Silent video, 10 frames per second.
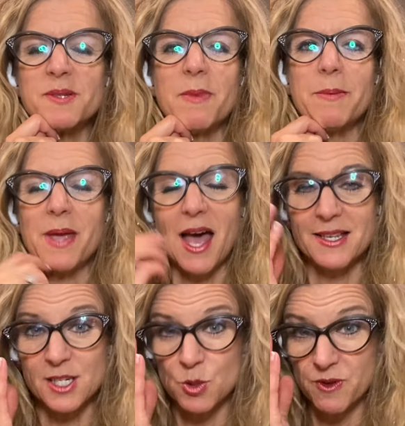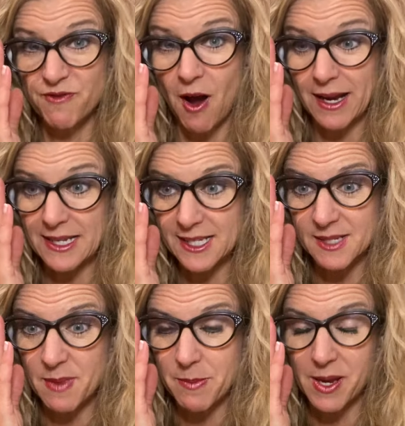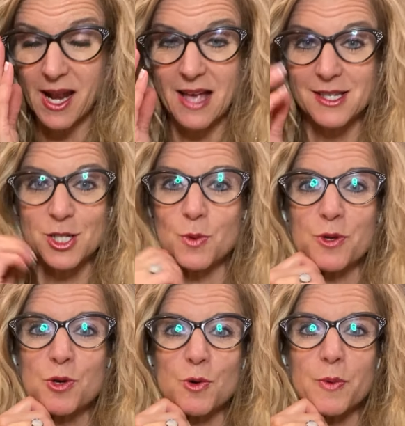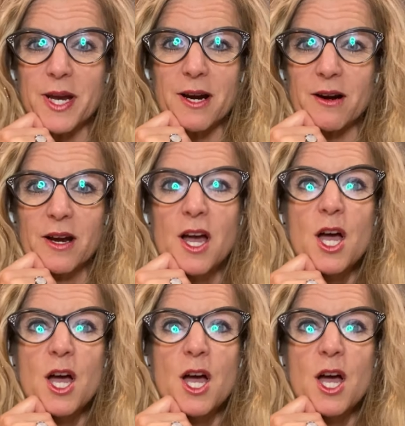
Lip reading: maybe it has to do with finances, maybe it has to do with career,